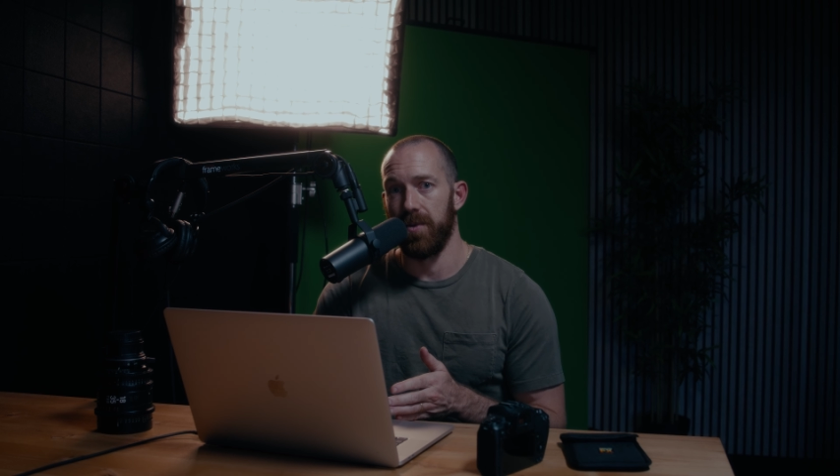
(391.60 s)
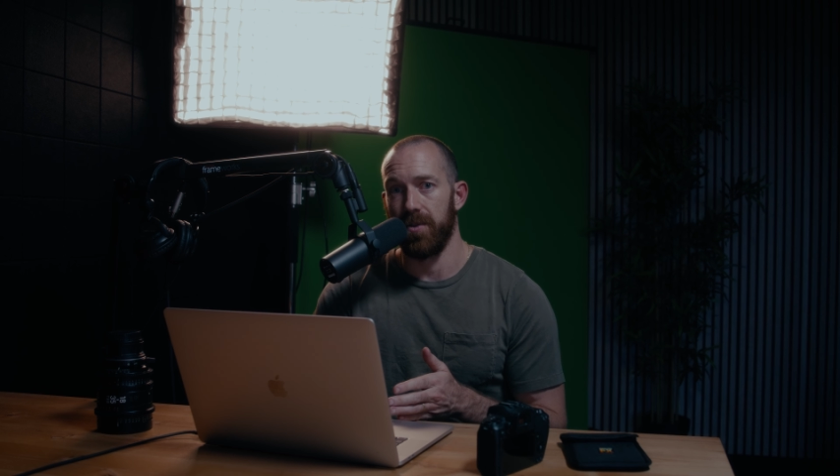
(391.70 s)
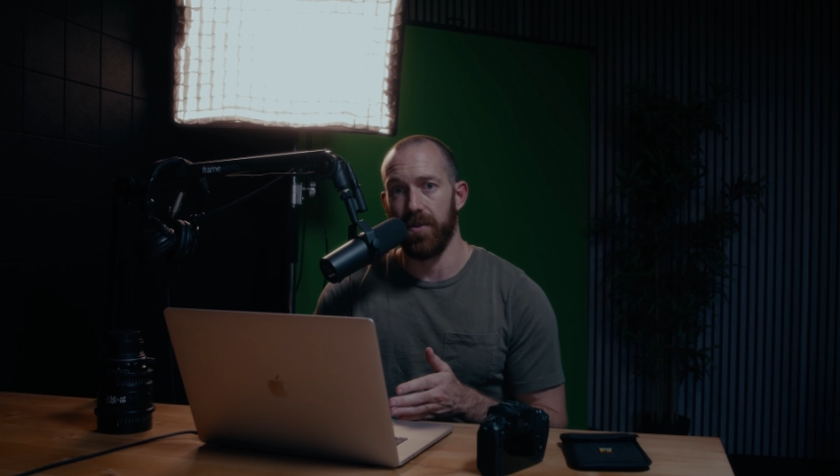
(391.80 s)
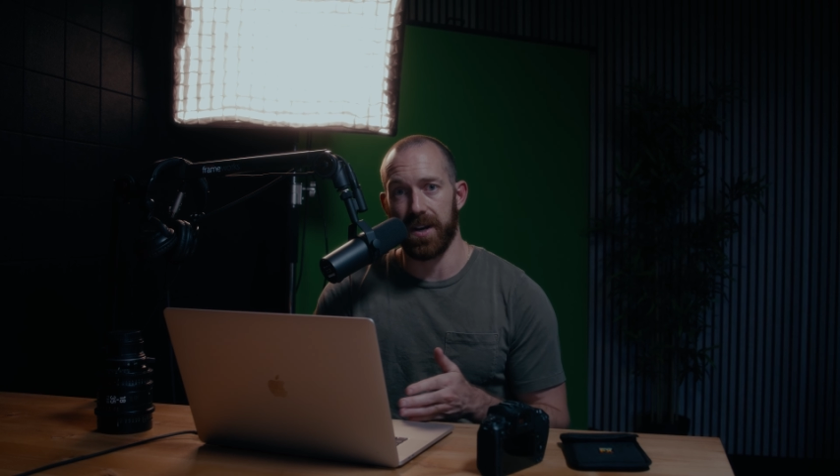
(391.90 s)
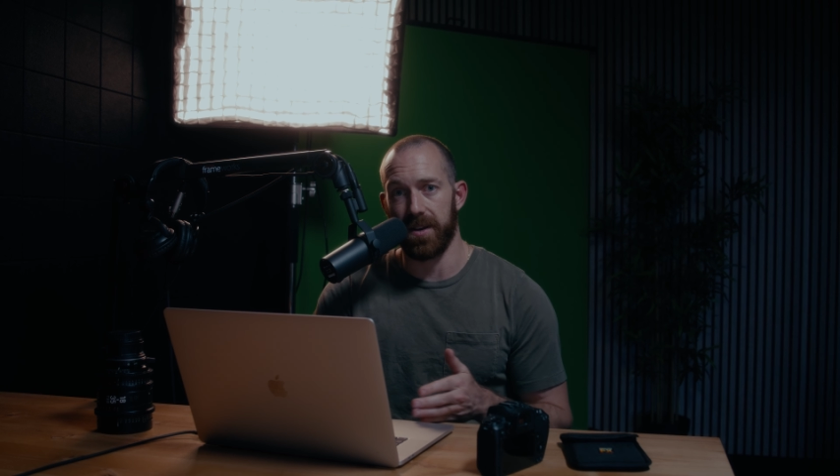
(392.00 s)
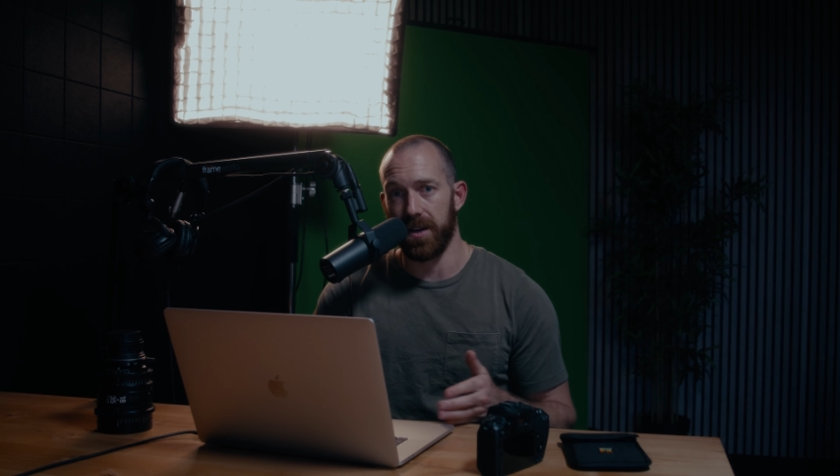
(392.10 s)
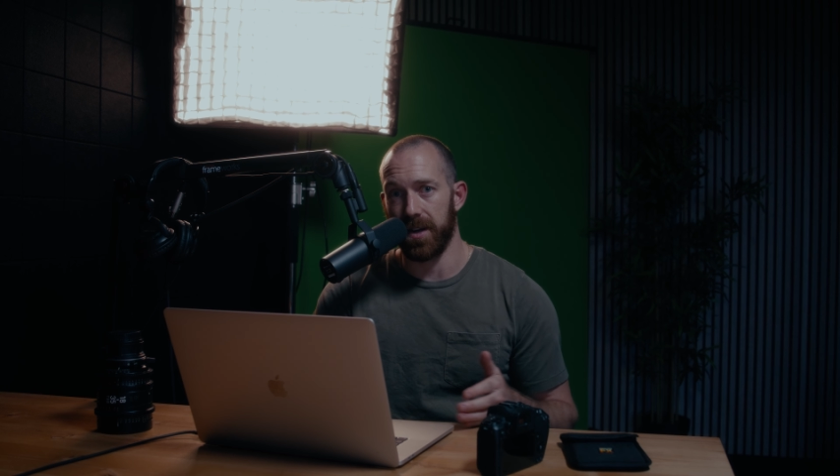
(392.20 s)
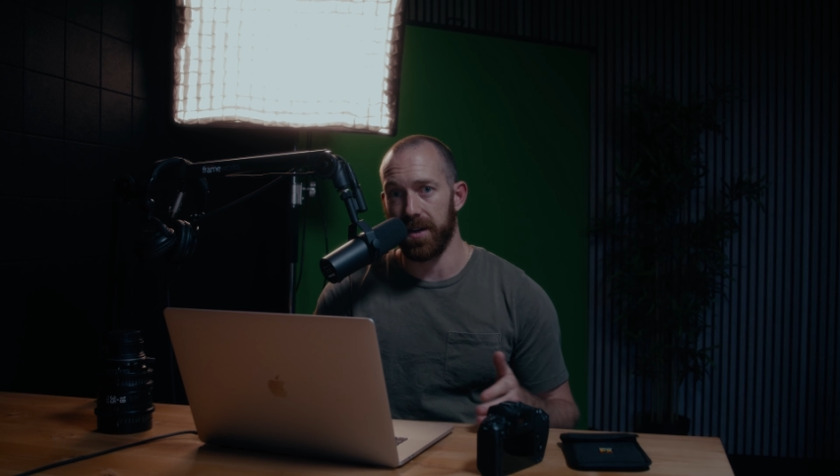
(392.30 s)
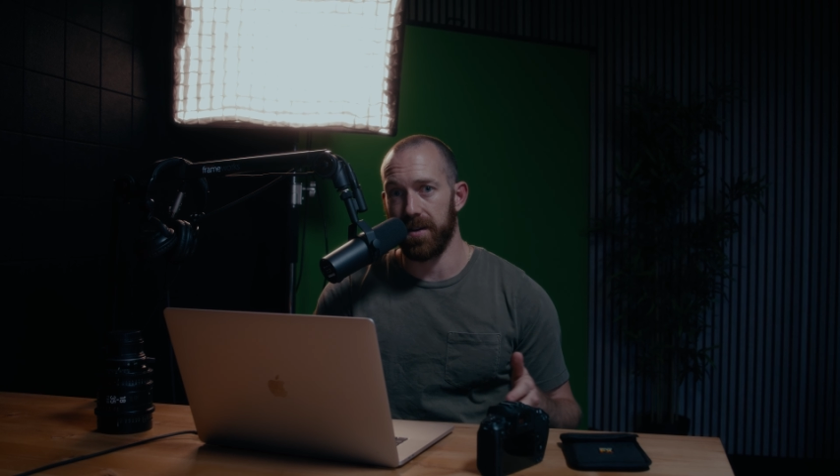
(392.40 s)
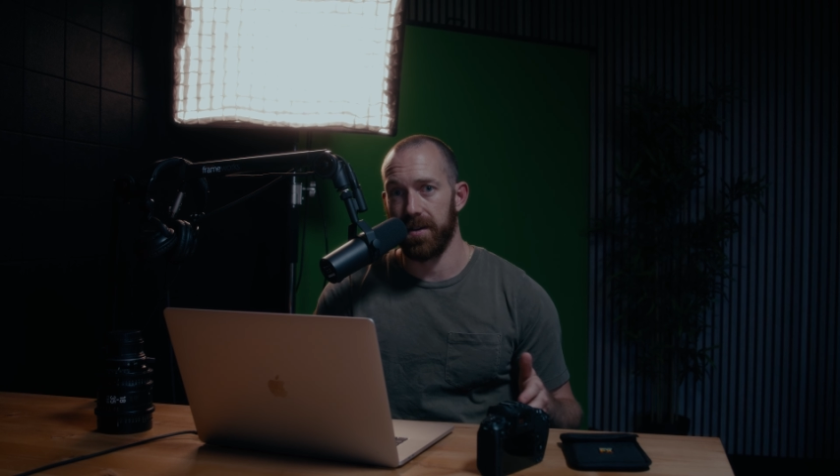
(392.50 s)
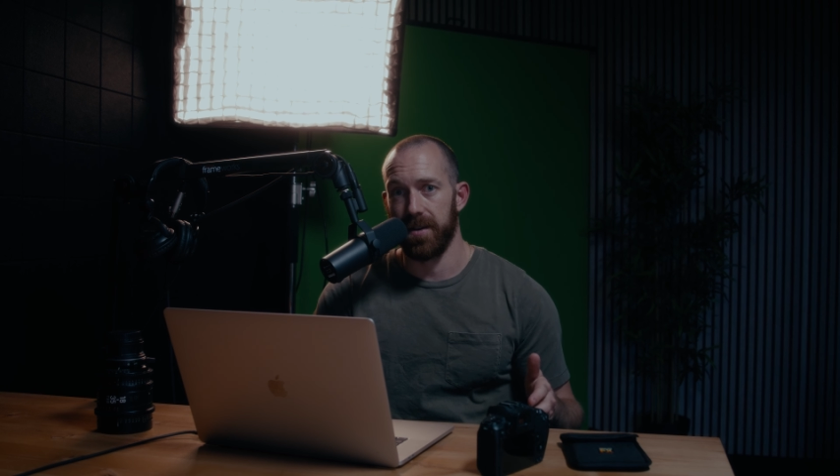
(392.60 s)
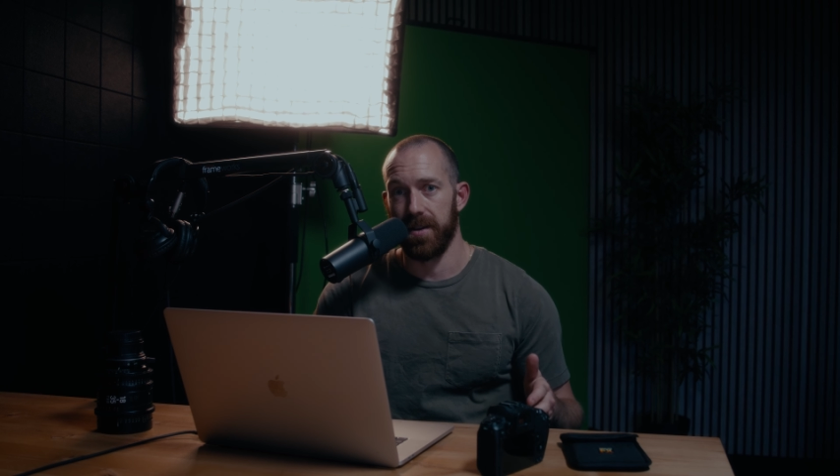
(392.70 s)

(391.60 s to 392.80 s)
directing